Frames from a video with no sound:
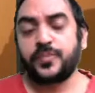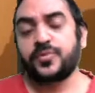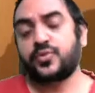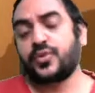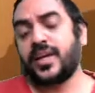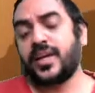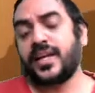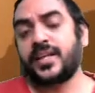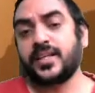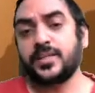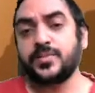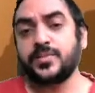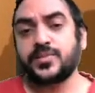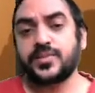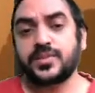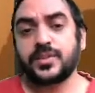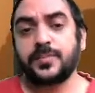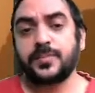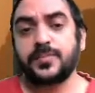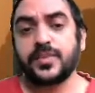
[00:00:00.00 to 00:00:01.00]
today
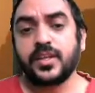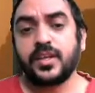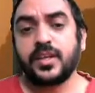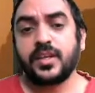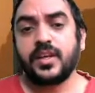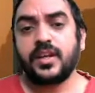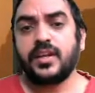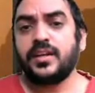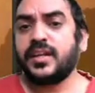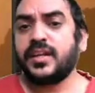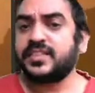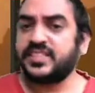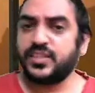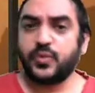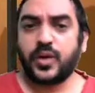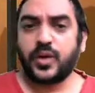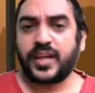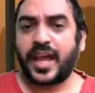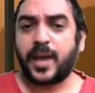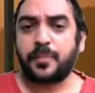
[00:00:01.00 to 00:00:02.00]
terms. Let's see
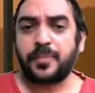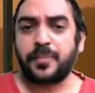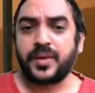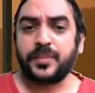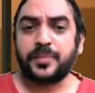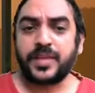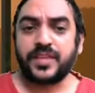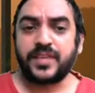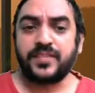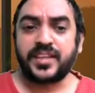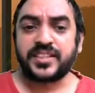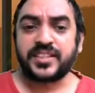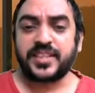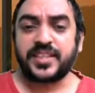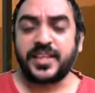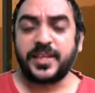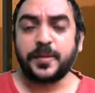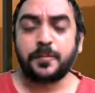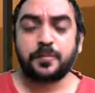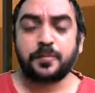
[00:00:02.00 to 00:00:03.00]
what happened
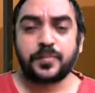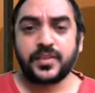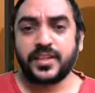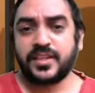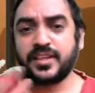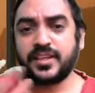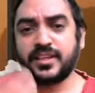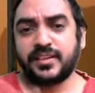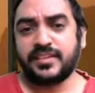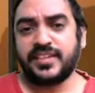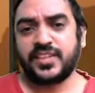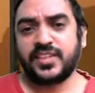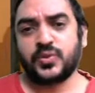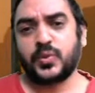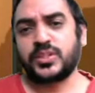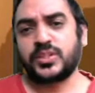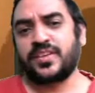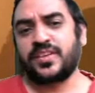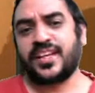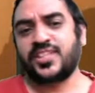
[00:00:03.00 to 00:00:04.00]
previously. This
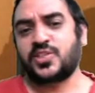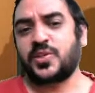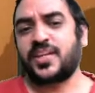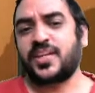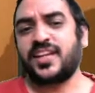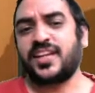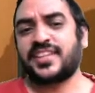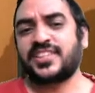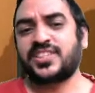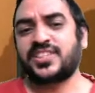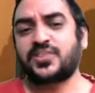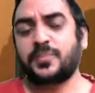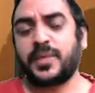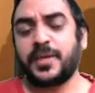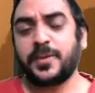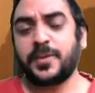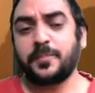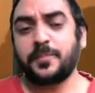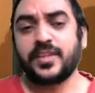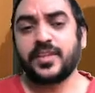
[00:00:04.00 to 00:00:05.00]
was our yesterday
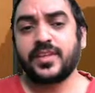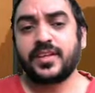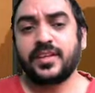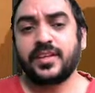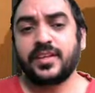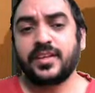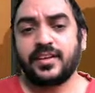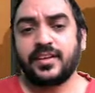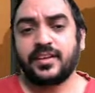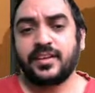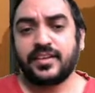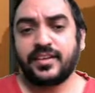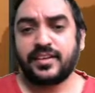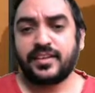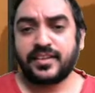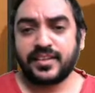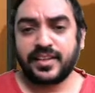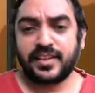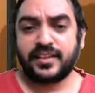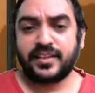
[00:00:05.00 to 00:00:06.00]
assessment
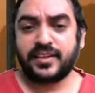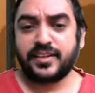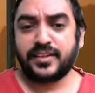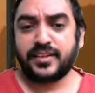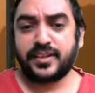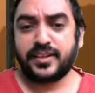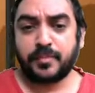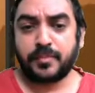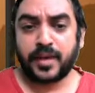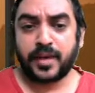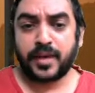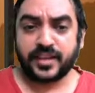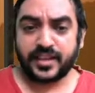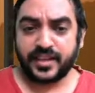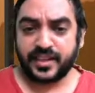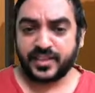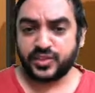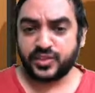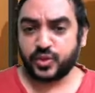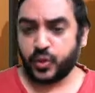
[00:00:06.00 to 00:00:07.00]
that
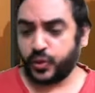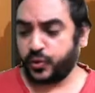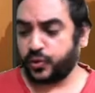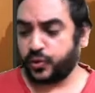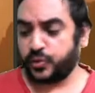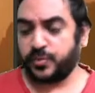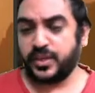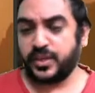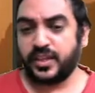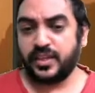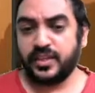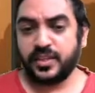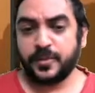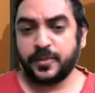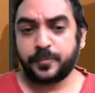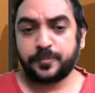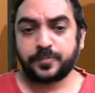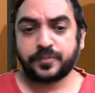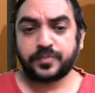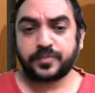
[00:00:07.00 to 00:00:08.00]
market is going to be
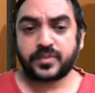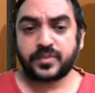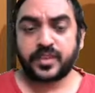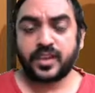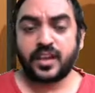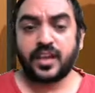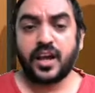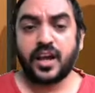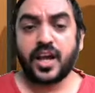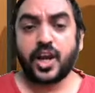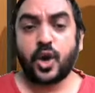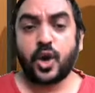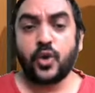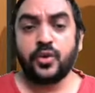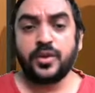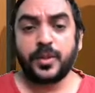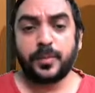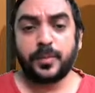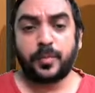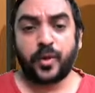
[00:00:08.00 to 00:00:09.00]

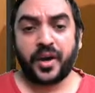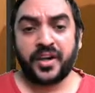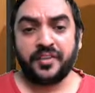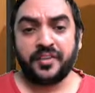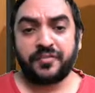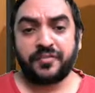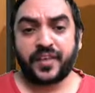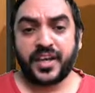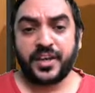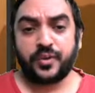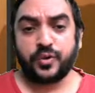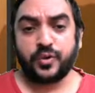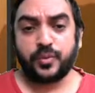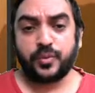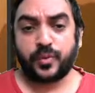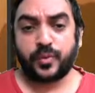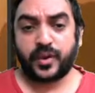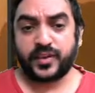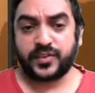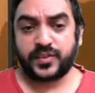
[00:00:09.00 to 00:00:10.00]
around 0.5 to
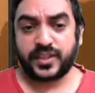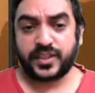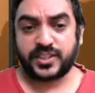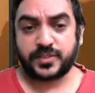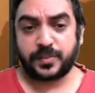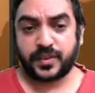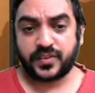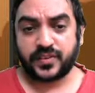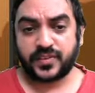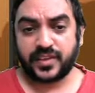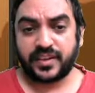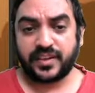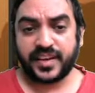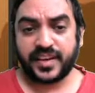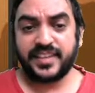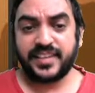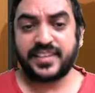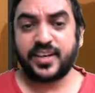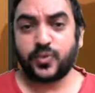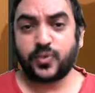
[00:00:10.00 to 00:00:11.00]
0.6%,
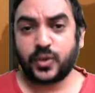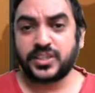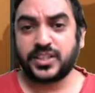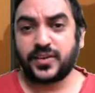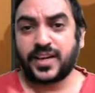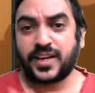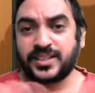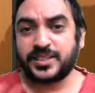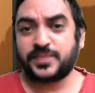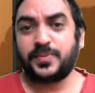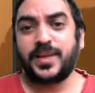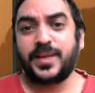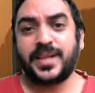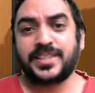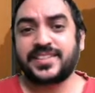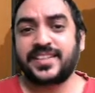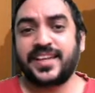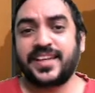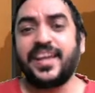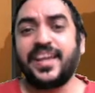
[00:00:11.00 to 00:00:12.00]
right? That was our assessment
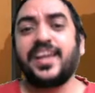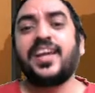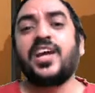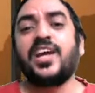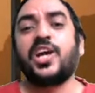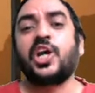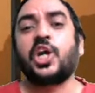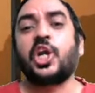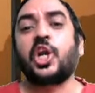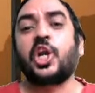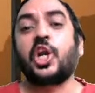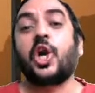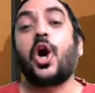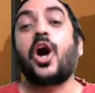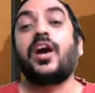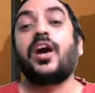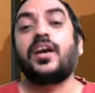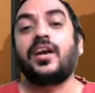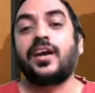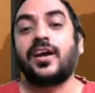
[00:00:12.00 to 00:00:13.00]
yesterday.
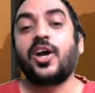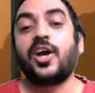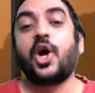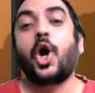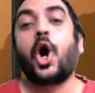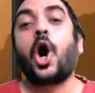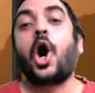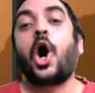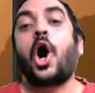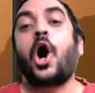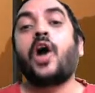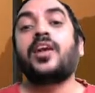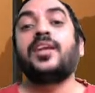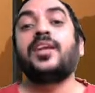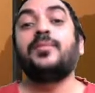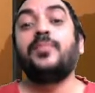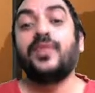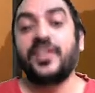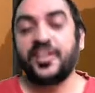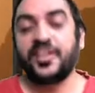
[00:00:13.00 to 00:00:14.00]
Wrong.
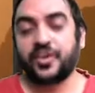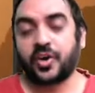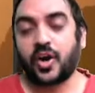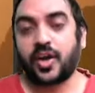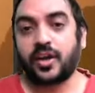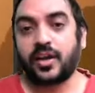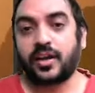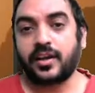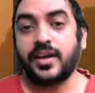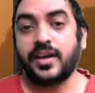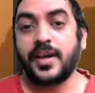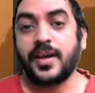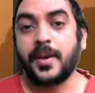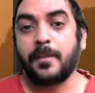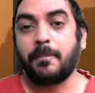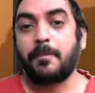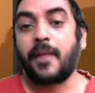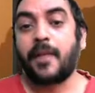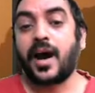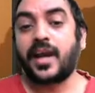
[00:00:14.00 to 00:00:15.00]
Horribly wrong.
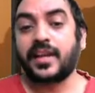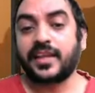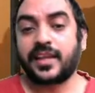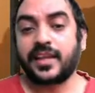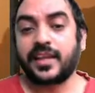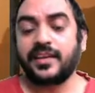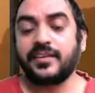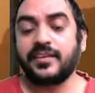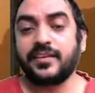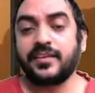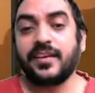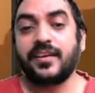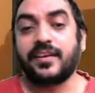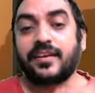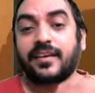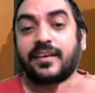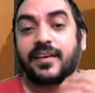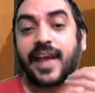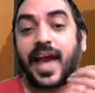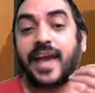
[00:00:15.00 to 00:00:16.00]
Market
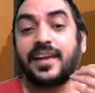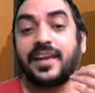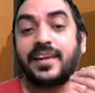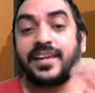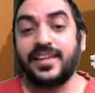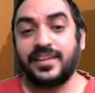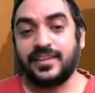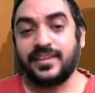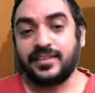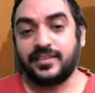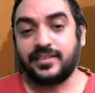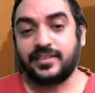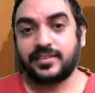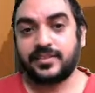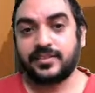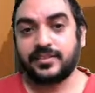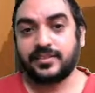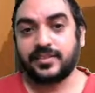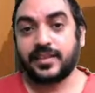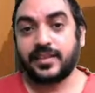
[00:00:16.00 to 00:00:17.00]
rallied.
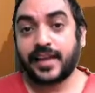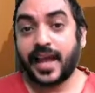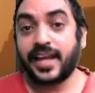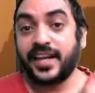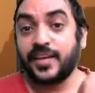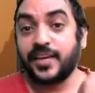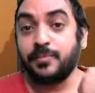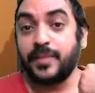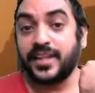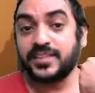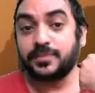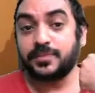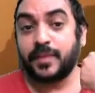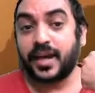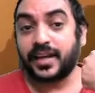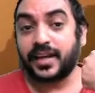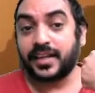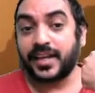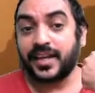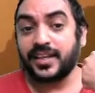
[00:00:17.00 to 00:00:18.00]
Rallied means
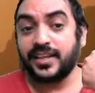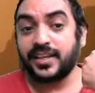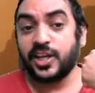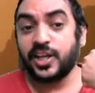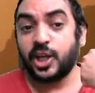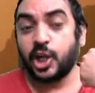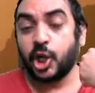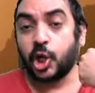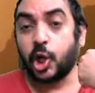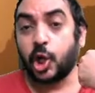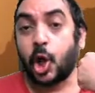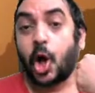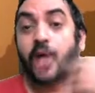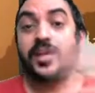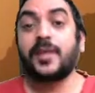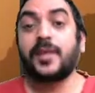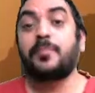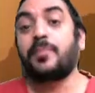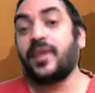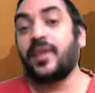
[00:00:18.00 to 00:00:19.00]
market gone
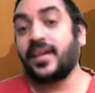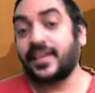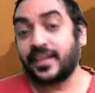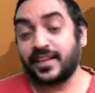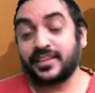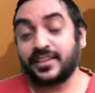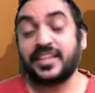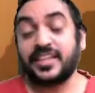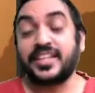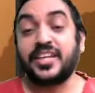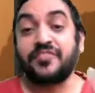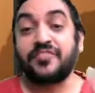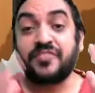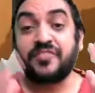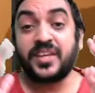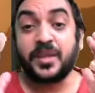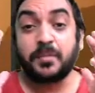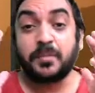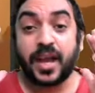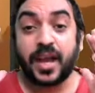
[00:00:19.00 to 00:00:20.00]
up like anything.
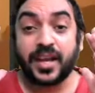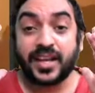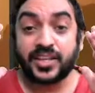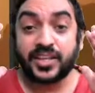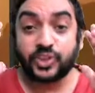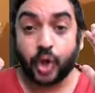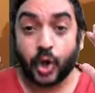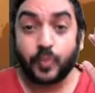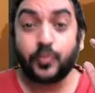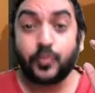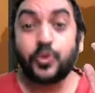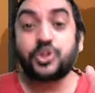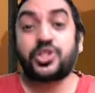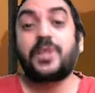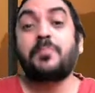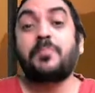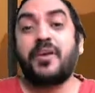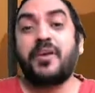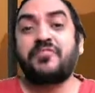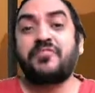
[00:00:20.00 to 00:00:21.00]
Nifty Bank is almost
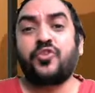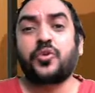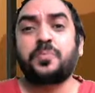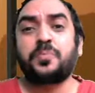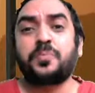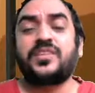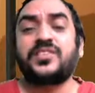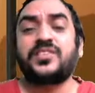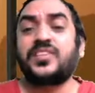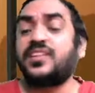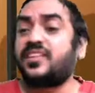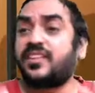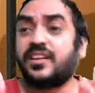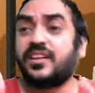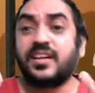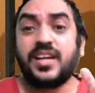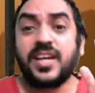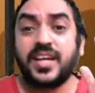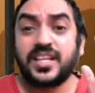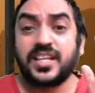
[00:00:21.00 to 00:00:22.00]
up by 4%.
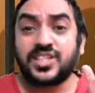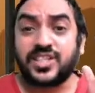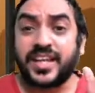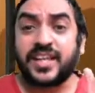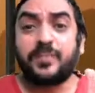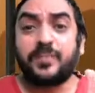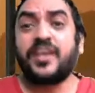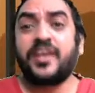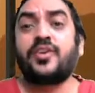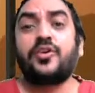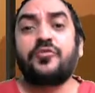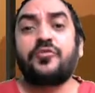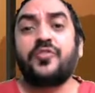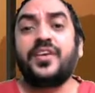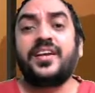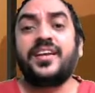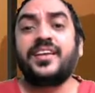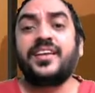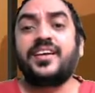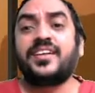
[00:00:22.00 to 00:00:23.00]
State Bank of
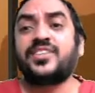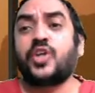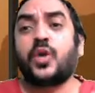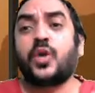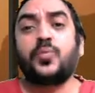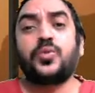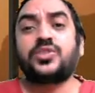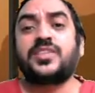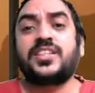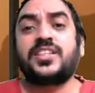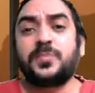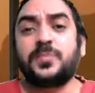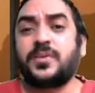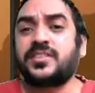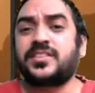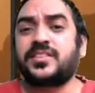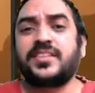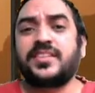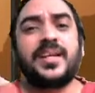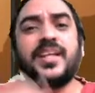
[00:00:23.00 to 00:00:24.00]
India is almost
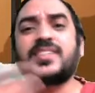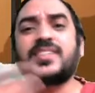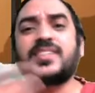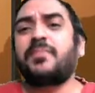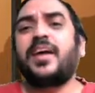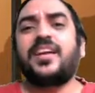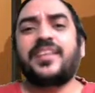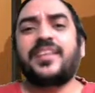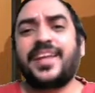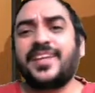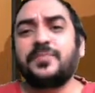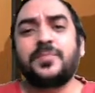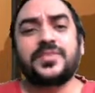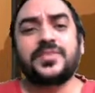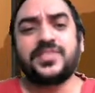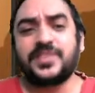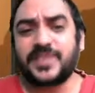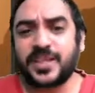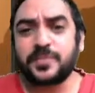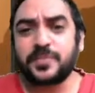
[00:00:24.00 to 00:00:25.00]
6%. Indus Bank
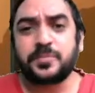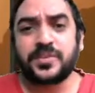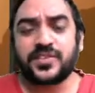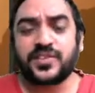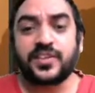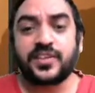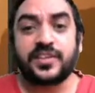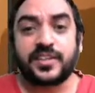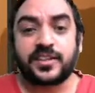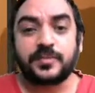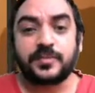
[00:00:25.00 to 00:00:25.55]
9%, 10%.